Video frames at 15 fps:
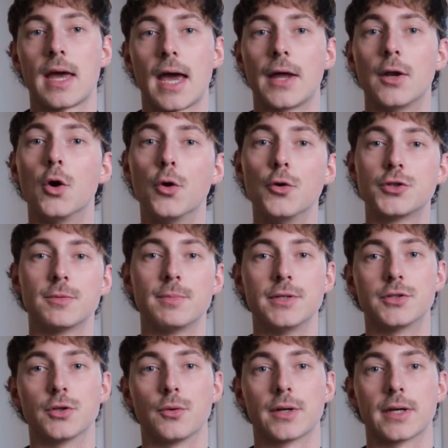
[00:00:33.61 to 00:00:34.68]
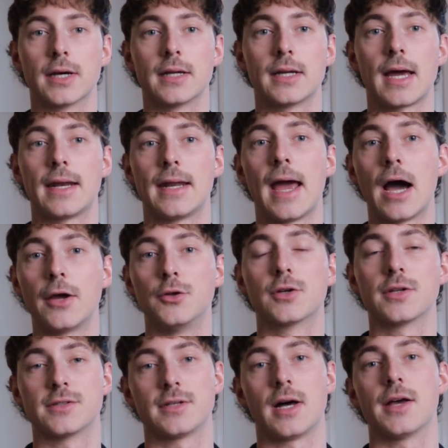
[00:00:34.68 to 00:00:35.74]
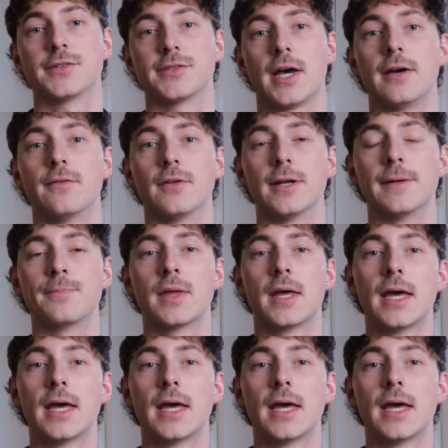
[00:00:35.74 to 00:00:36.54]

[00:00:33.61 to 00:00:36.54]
and who should be doing it, and how you can start safely,